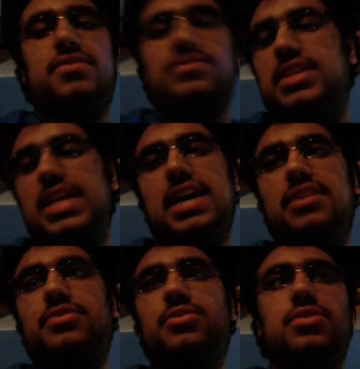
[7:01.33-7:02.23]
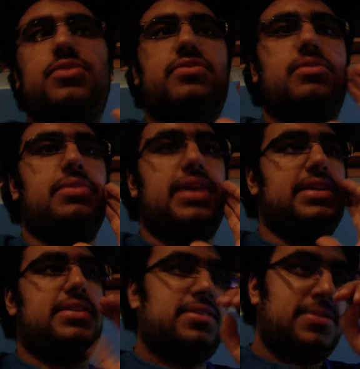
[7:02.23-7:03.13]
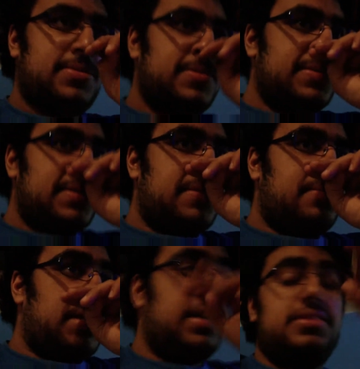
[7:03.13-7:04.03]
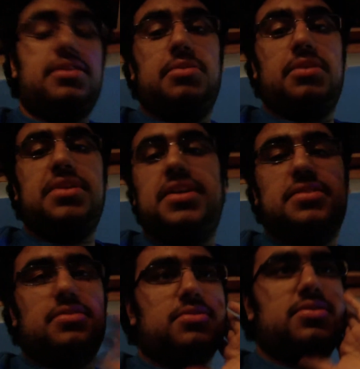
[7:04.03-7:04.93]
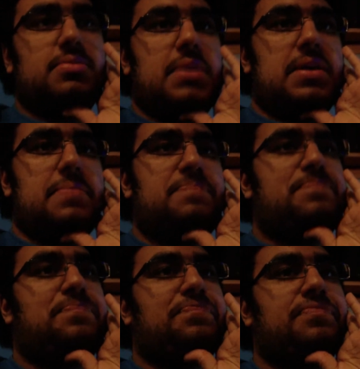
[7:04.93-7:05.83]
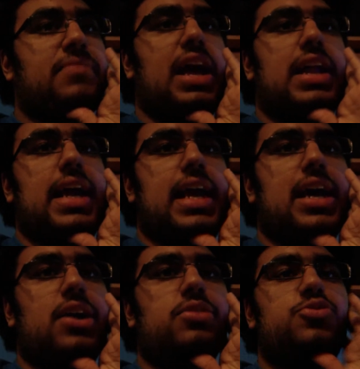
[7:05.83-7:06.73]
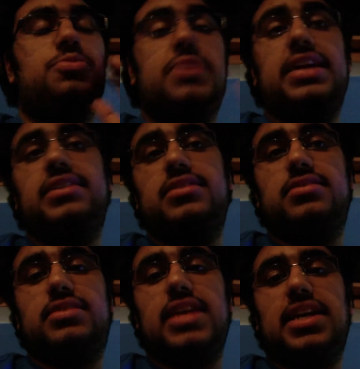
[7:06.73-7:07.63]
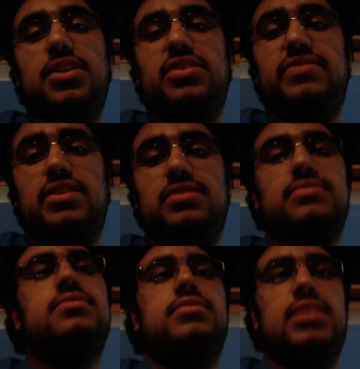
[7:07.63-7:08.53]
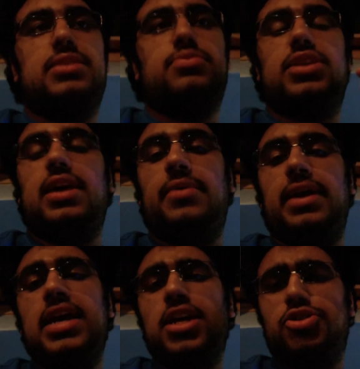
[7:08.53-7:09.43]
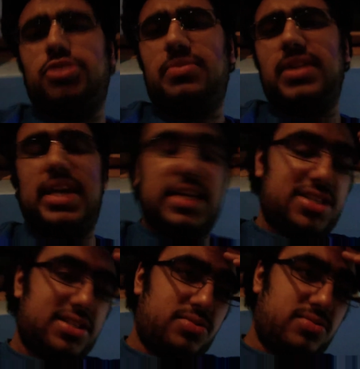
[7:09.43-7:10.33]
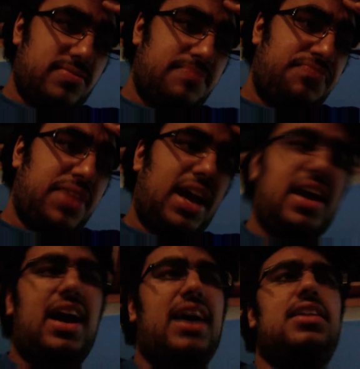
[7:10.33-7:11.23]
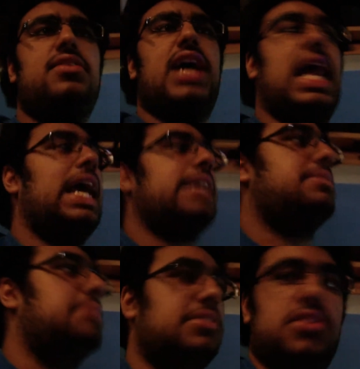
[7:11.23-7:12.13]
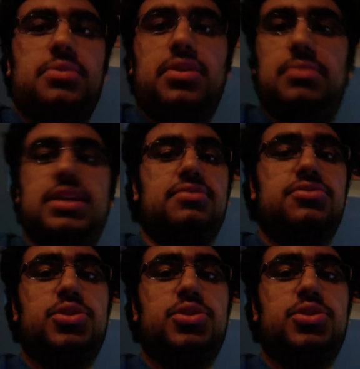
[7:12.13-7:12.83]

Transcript: stuff like that all over the place. But WWE is awesome. Um, I like how Triple H is taking over. Let's put it that way. Triple H is. I, I, I, lo- I liked him as a WWE